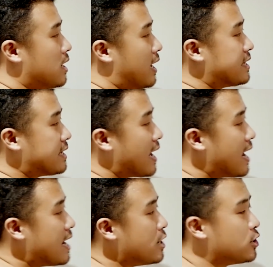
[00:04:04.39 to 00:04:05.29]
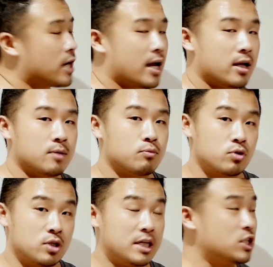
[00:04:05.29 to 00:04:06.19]
engage and
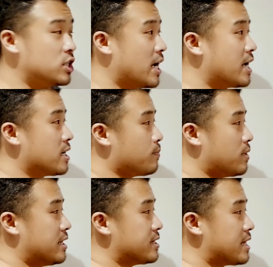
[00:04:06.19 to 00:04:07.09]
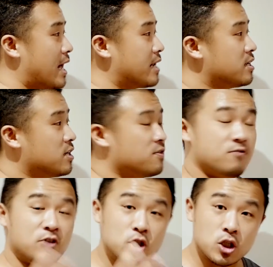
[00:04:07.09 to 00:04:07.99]
appreciate a piece that
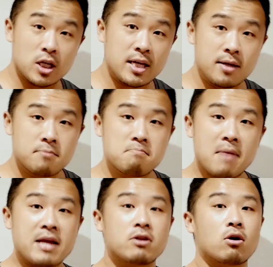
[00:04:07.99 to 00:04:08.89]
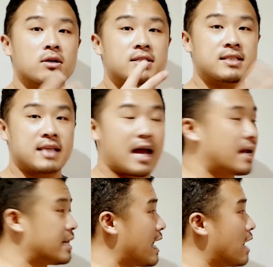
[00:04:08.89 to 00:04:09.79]
visually may not
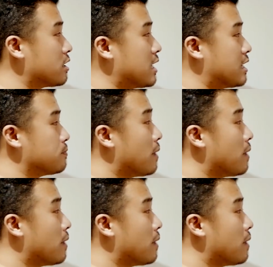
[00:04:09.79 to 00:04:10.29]
stand out as